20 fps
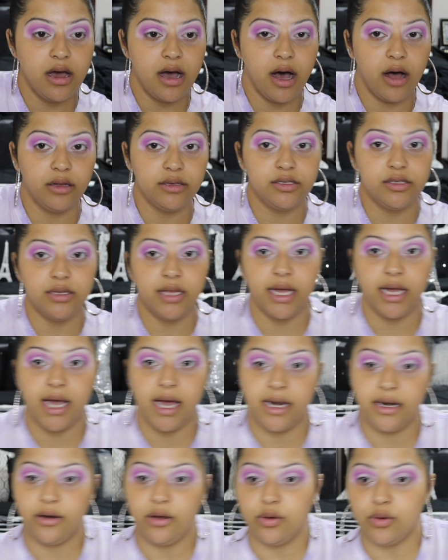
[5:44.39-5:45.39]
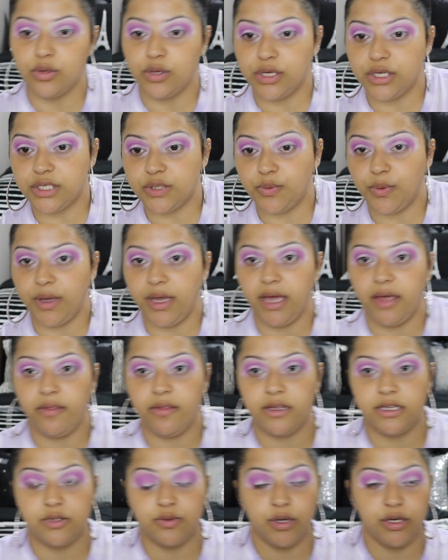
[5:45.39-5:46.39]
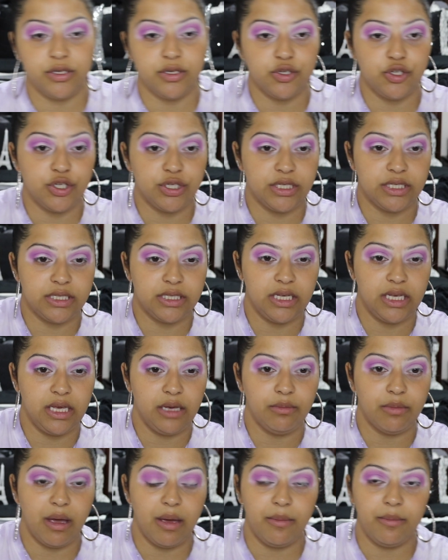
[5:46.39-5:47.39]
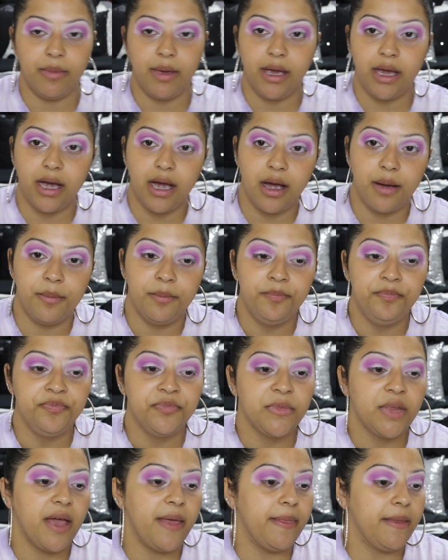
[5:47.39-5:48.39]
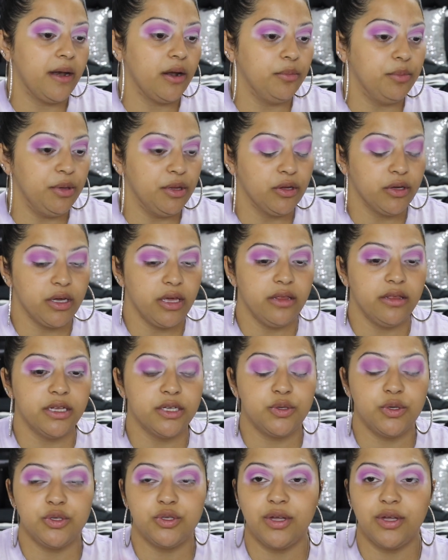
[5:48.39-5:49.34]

I'll like kind of go this way and this way to just see my makeup, and then I'll be looking this way.